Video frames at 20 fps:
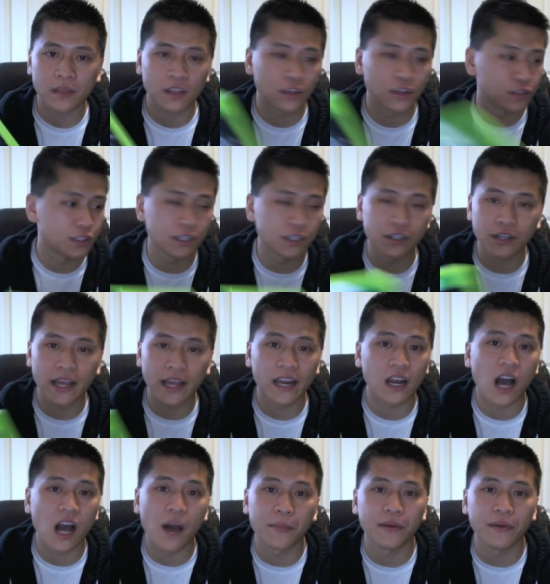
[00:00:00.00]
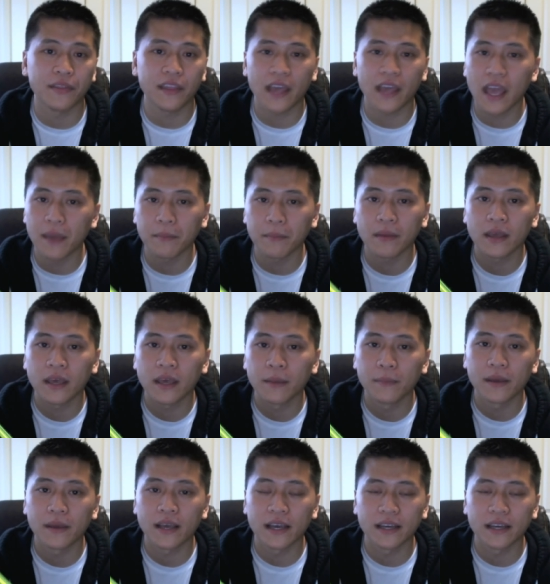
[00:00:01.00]
you'll still get a copy of the game
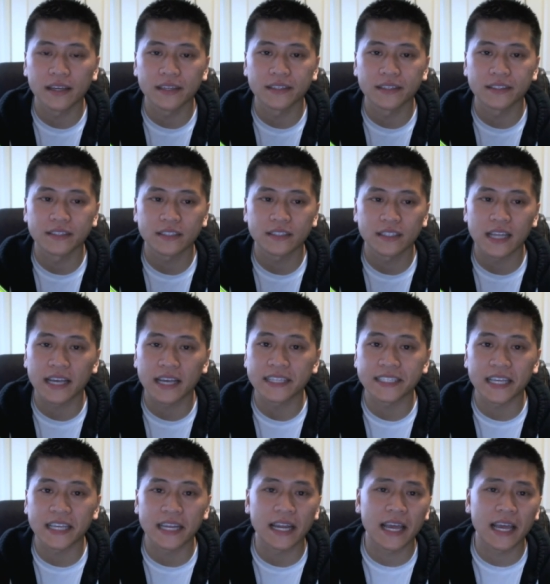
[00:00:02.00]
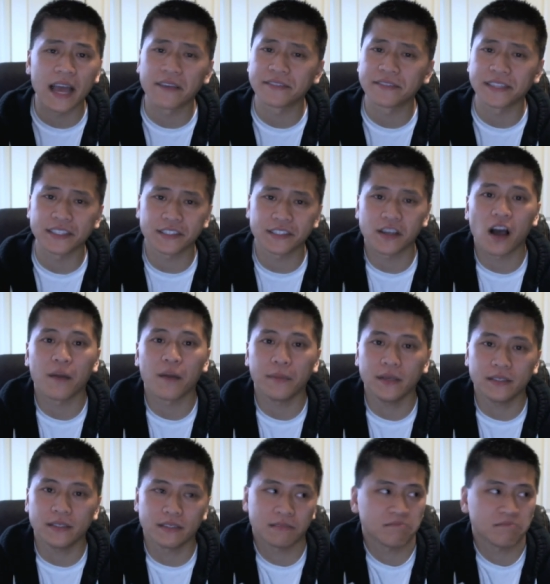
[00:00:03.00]
because, like I said, I have six
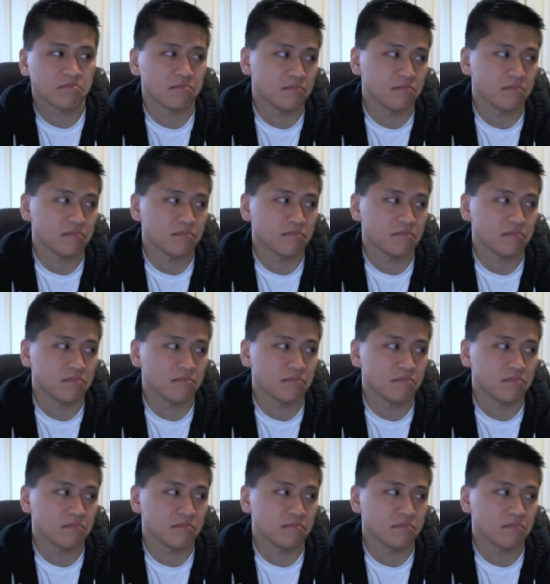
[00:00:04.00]
copies.